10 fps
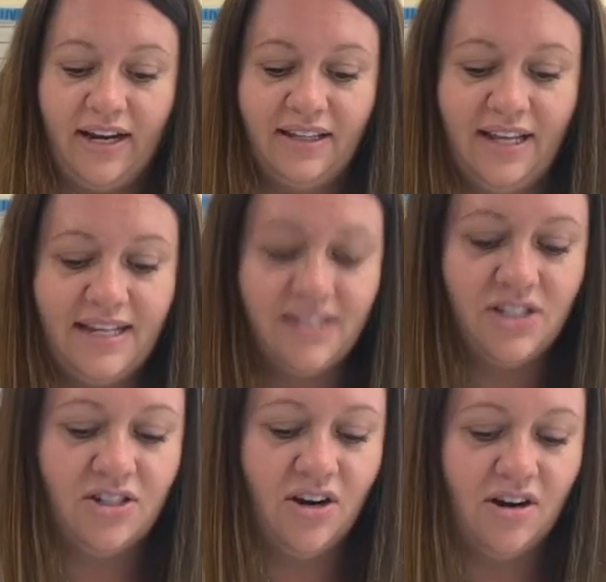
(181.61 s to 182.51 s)
let's
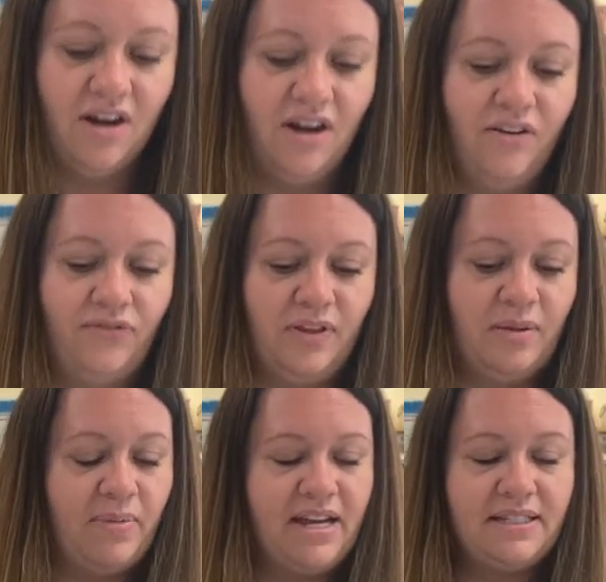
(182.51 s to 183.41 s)
start off with the
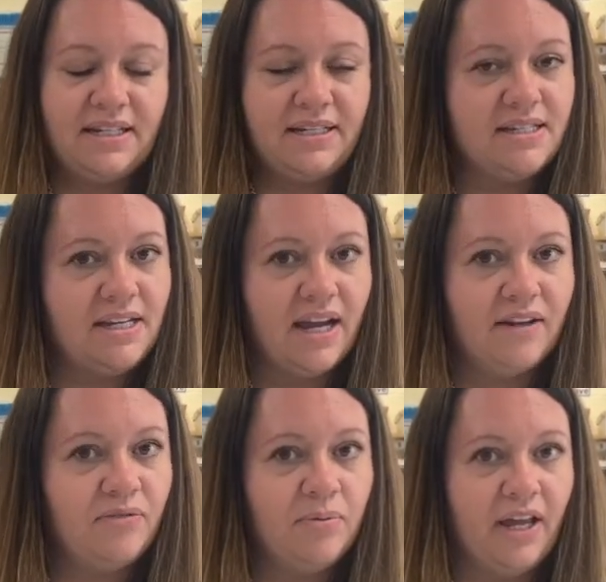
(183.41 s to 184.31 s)
basic deck
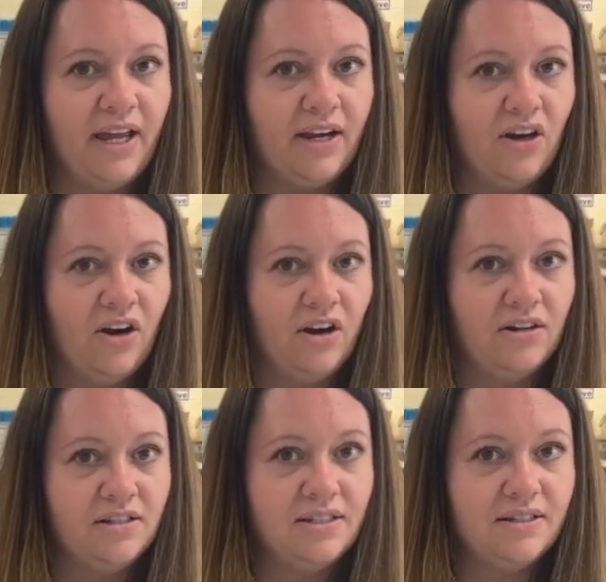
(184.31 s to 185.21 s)
of playing
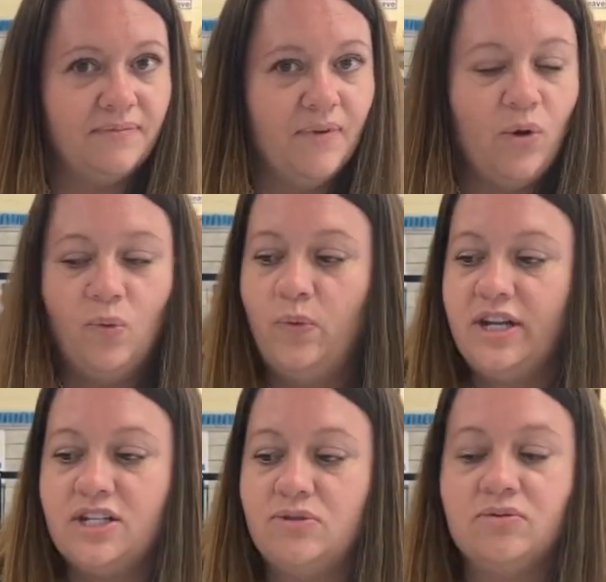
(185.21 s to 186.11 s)
cards. We
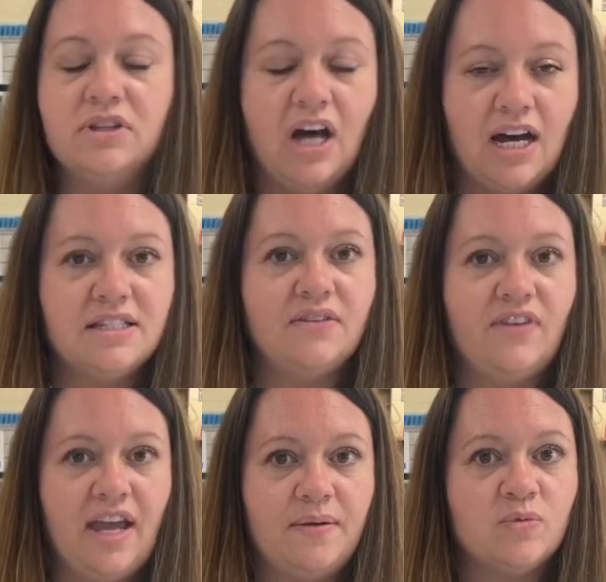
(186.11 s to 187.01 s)
can do lots of
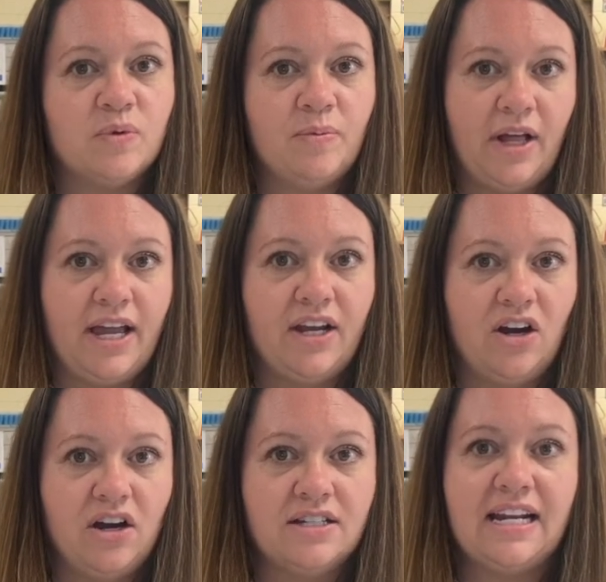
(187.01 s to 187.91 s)
games with playing
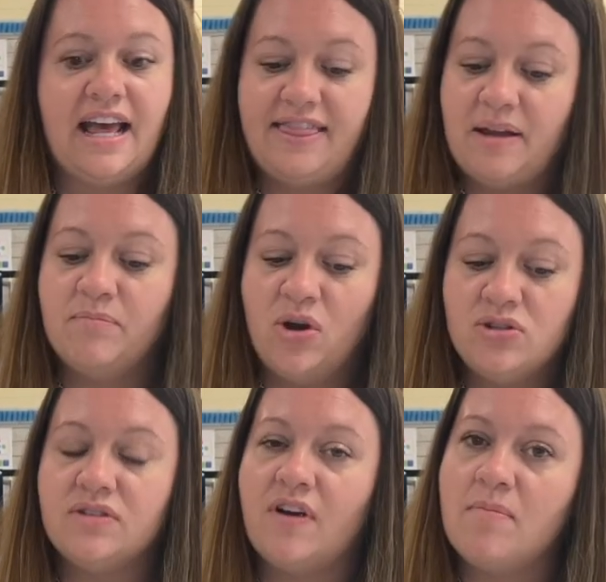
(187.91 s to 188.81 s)
cards, and I think
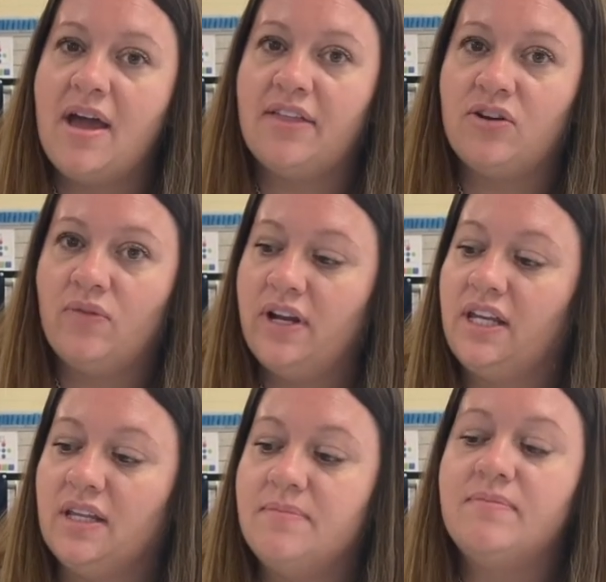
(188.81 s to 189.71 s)
most of our math
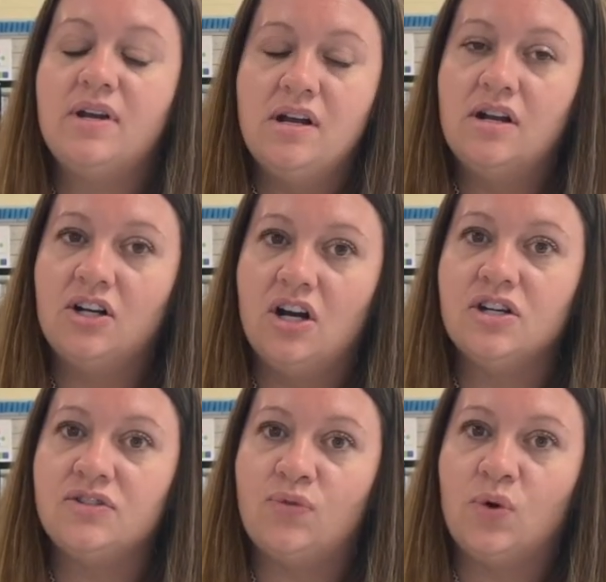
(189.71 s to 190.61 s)
curriculum
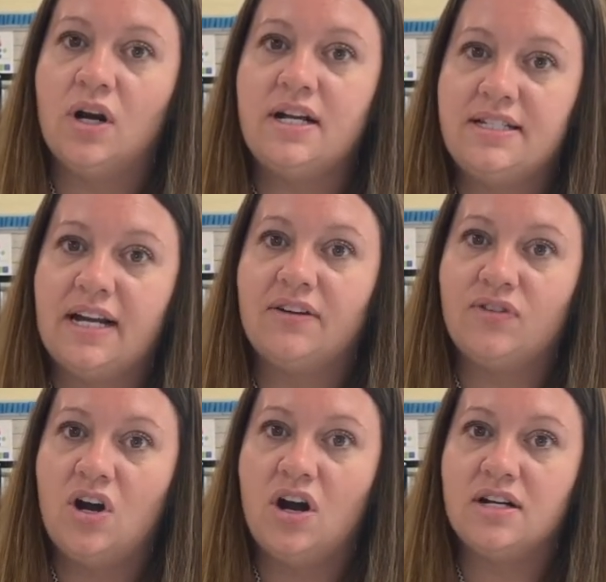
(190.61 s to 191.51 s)
calls for a deck of
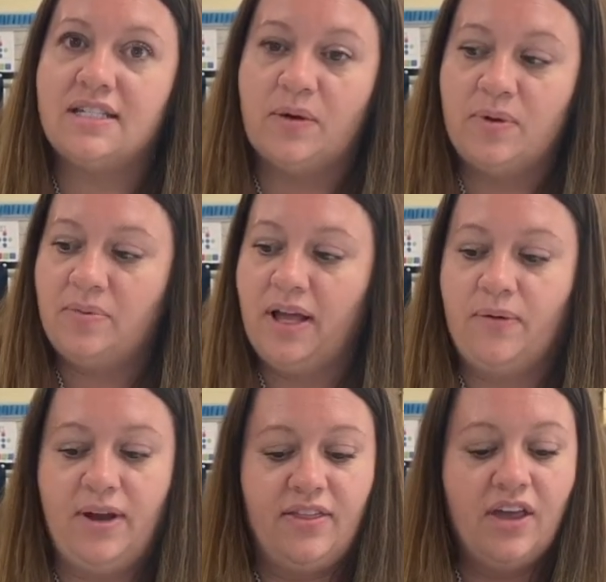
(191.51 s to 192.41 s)
cards that we play
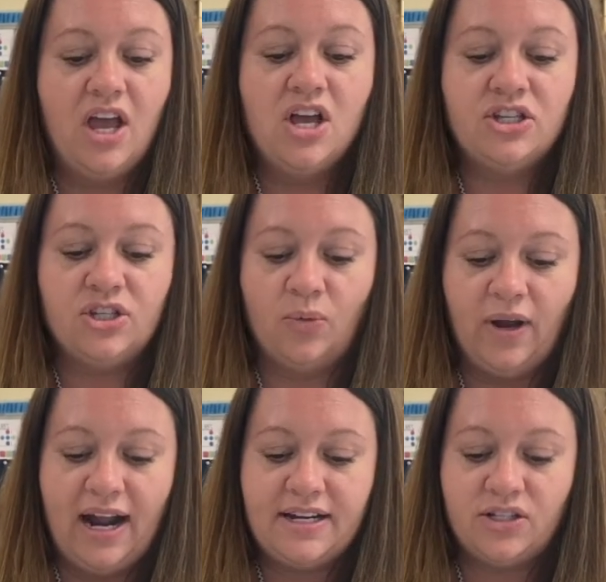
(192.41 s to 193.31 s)
with. So what
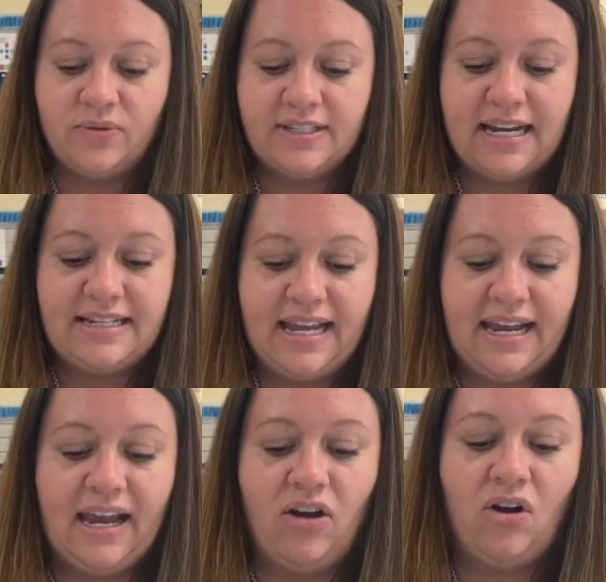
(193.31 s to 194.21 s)
I do is I
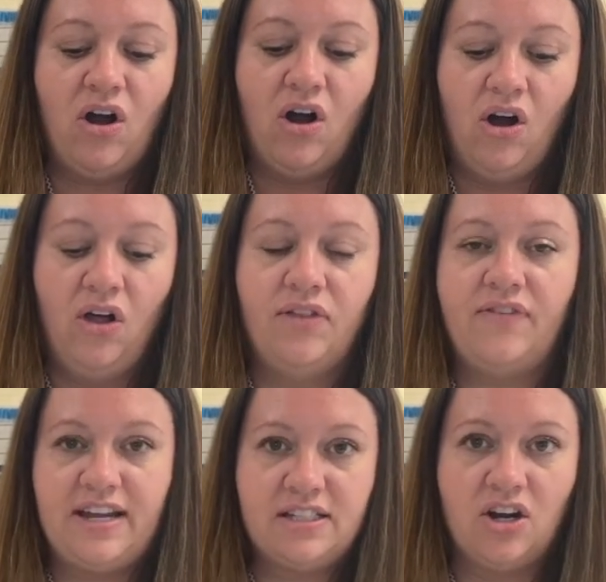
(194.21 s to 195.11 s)
take out all the
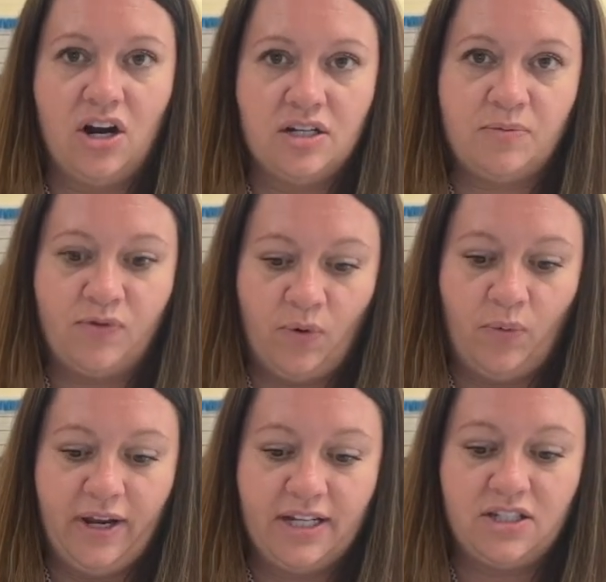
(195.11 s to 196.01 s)
face cards before
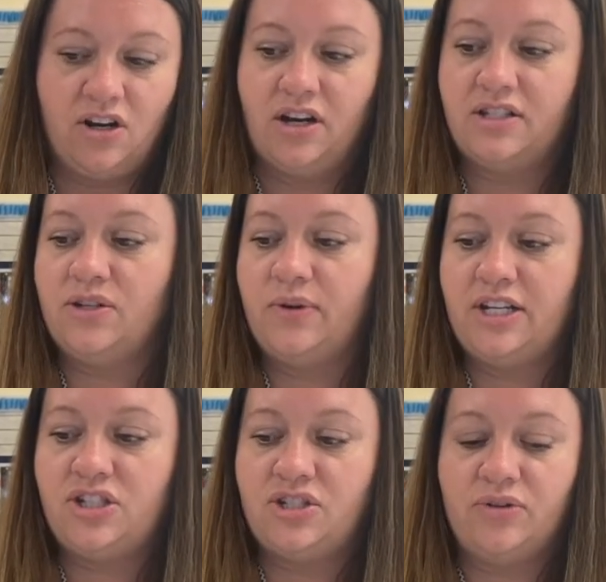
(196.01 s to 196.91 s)
we get started, so
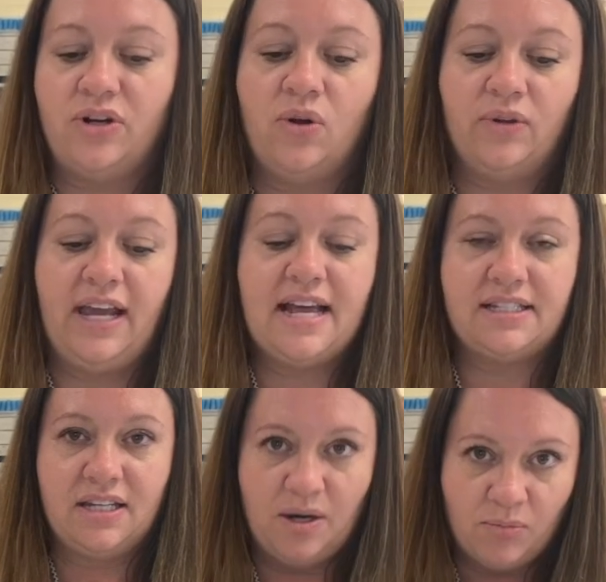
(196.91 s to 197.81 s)
each student only has
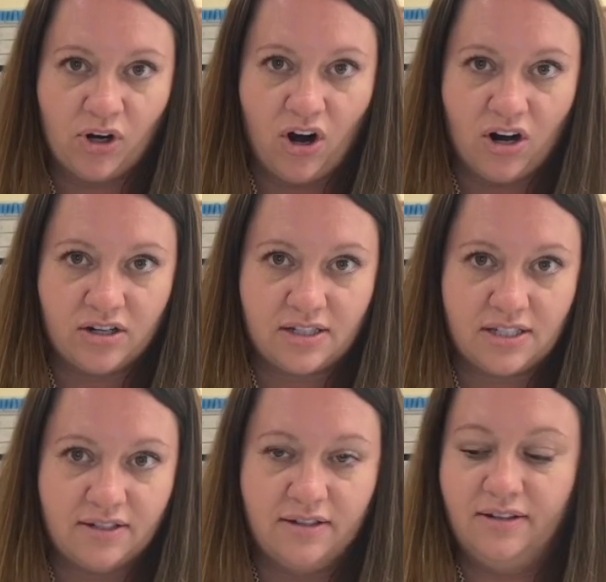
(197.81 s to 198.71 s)
the number cards.